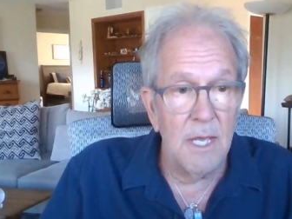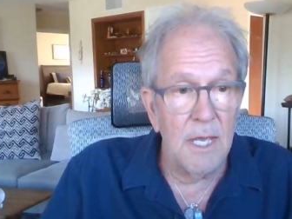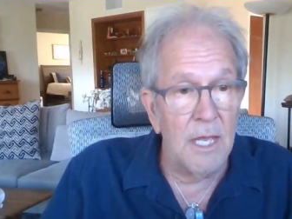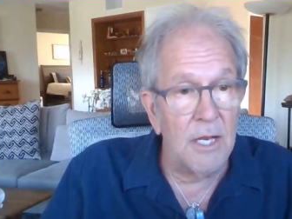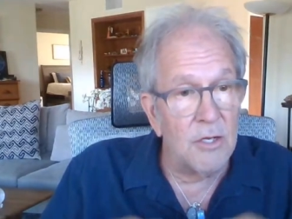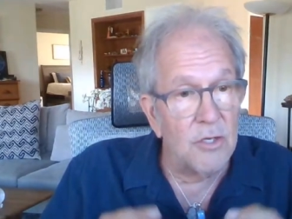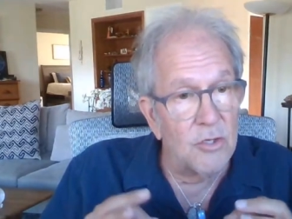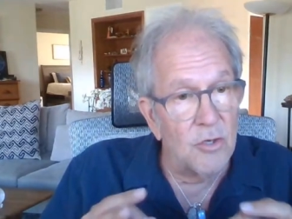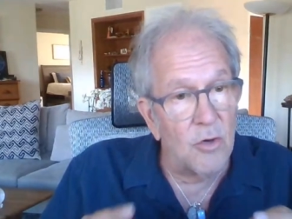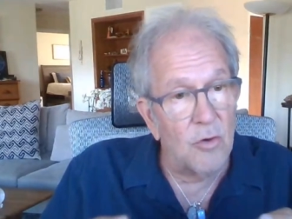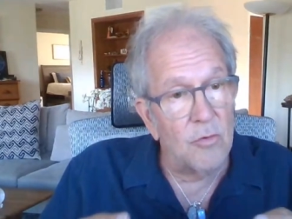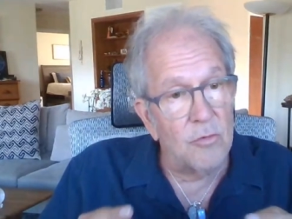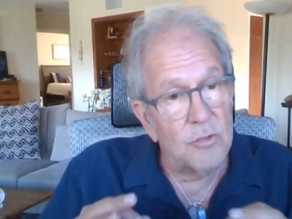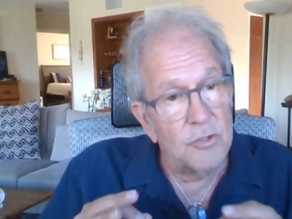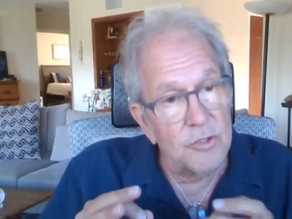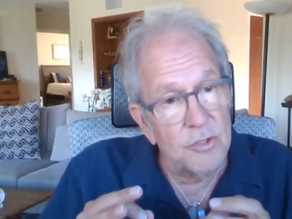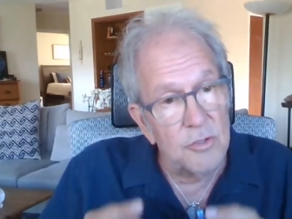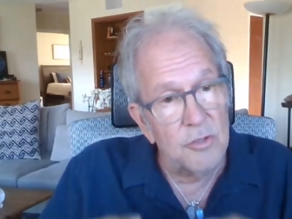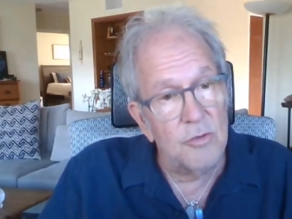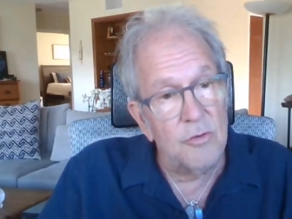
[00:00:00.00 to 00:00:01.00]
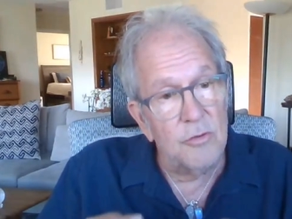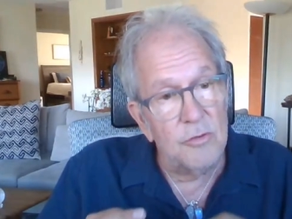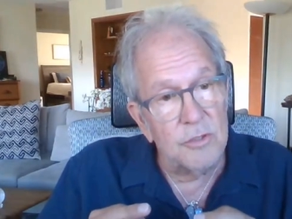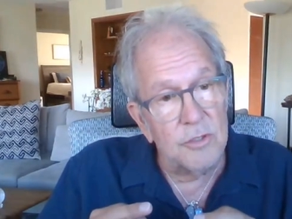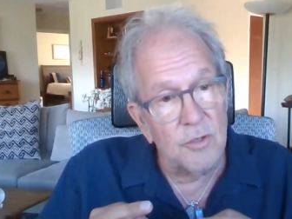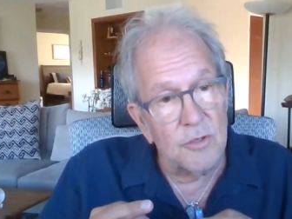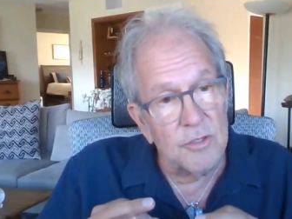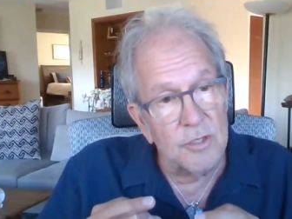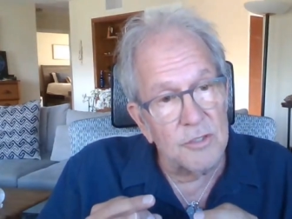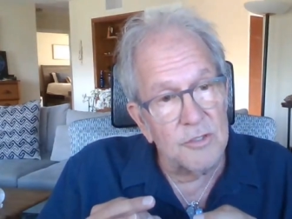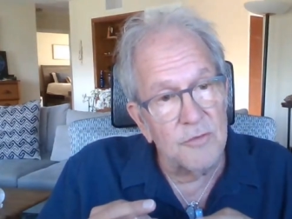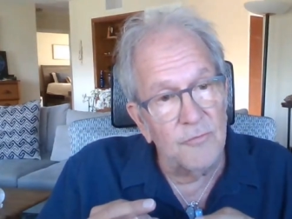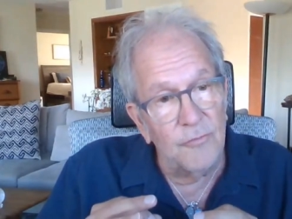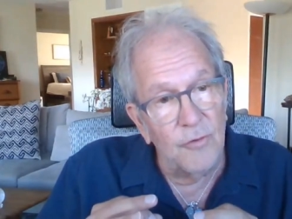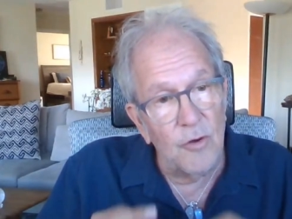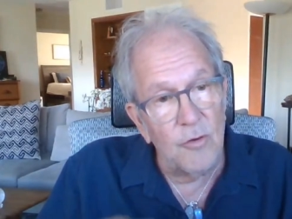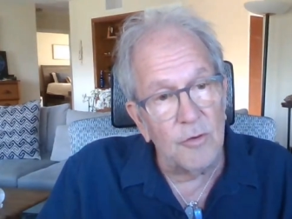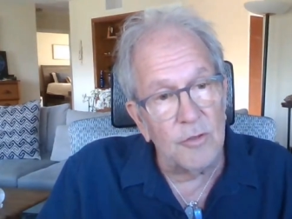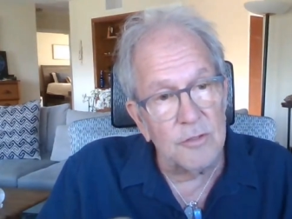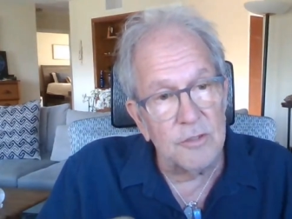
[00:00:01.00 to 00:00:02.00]
And don't choose to just
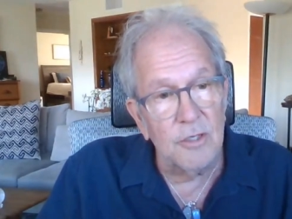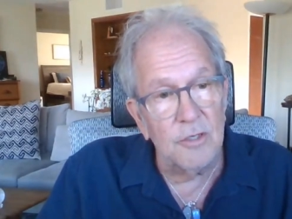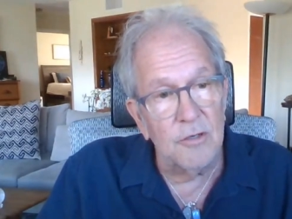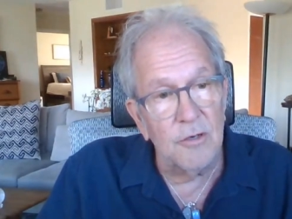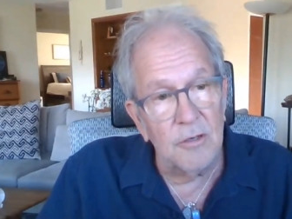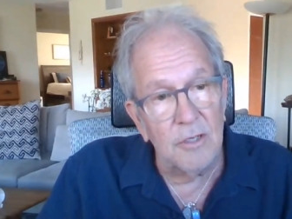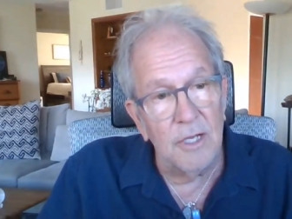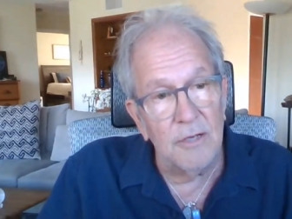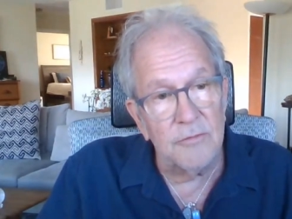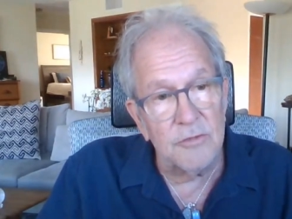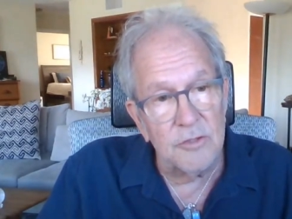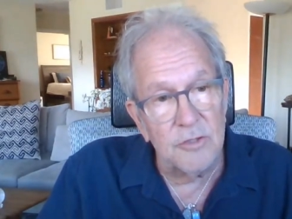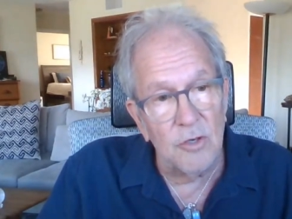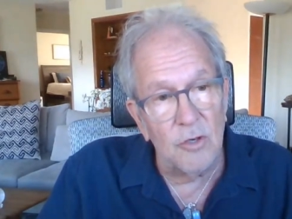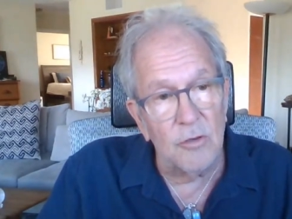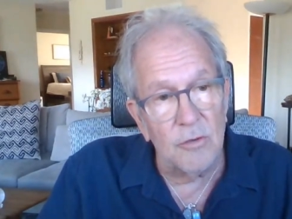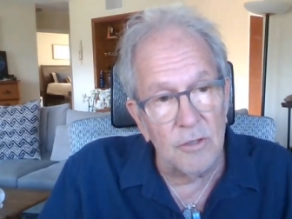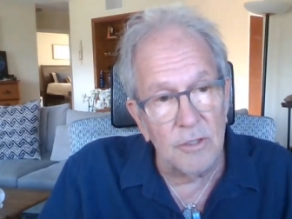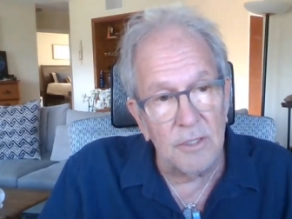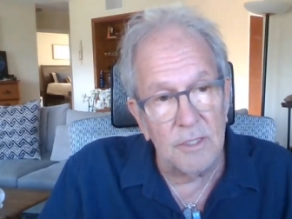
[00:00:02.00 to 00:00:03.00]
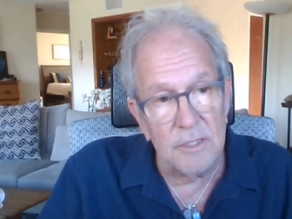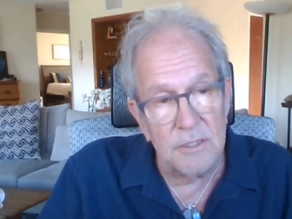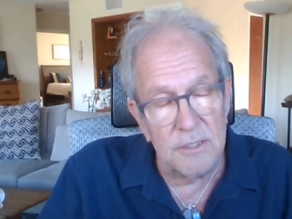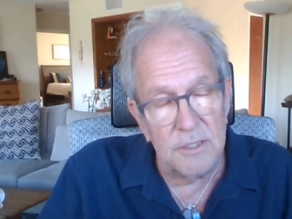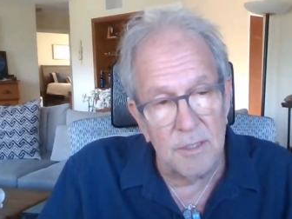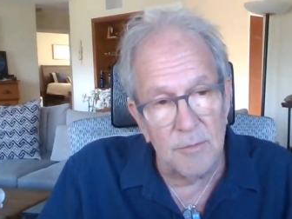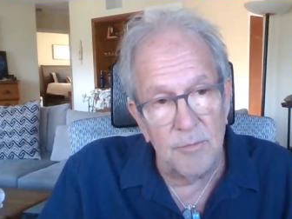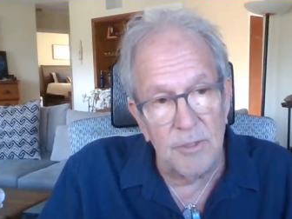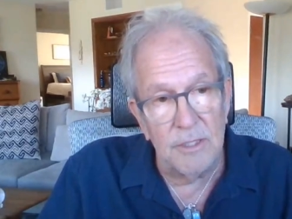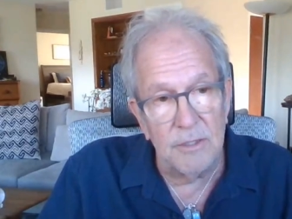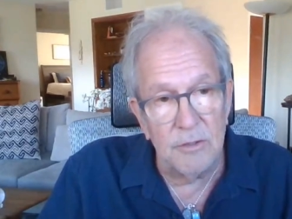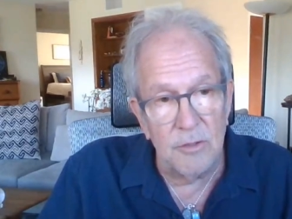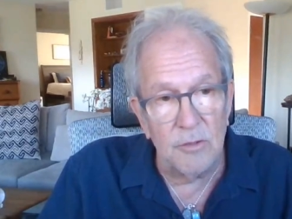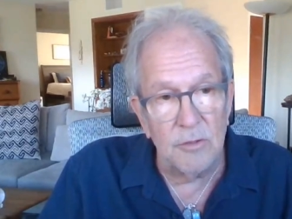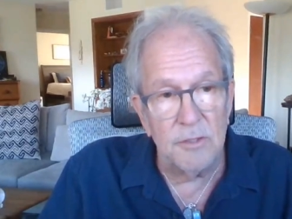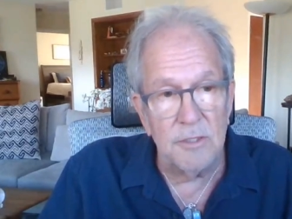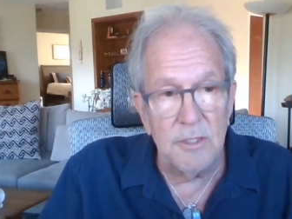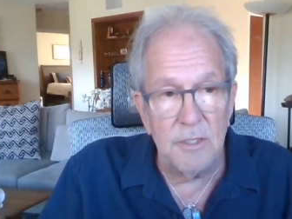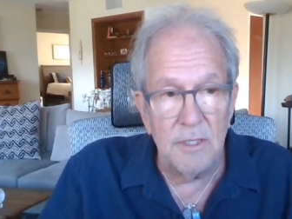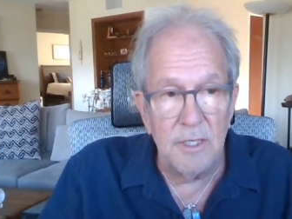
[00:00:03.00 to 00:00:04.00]
focus on your left shoulder because somebody
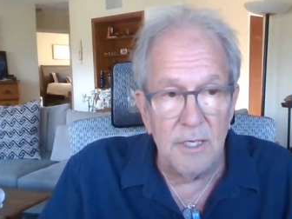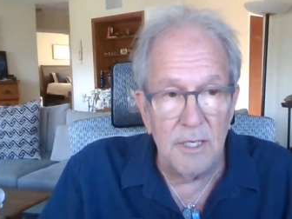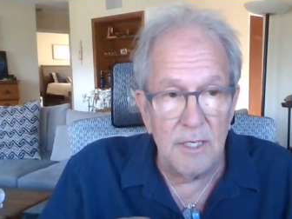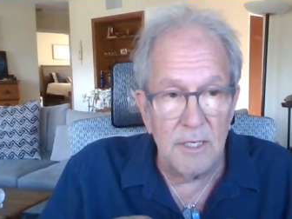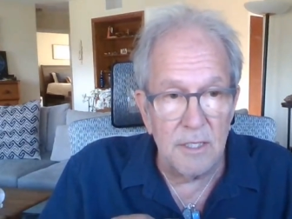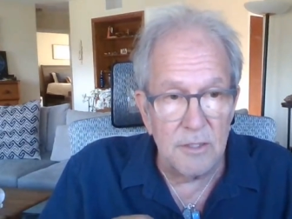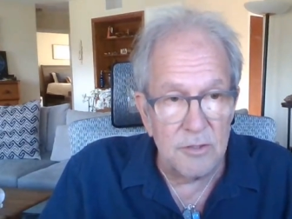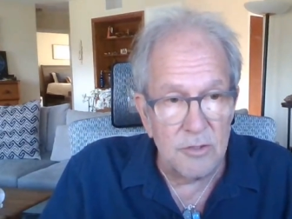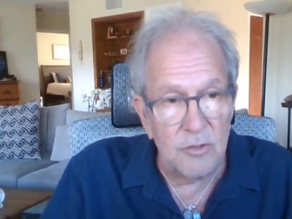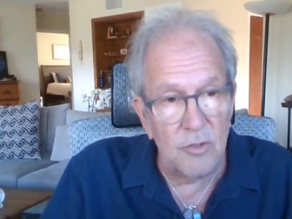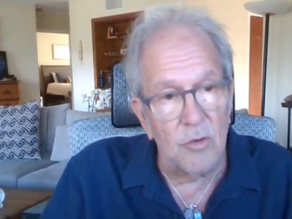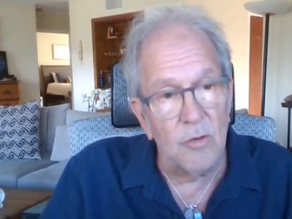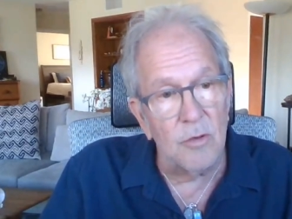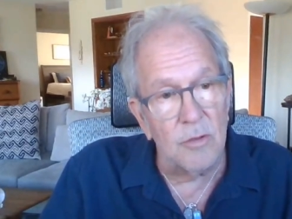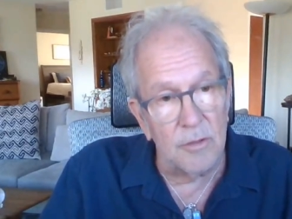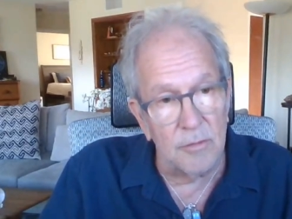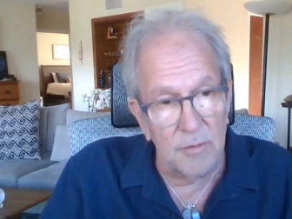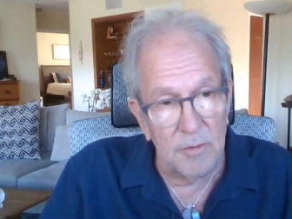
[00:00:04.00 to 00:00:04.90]
told you needed a shoulder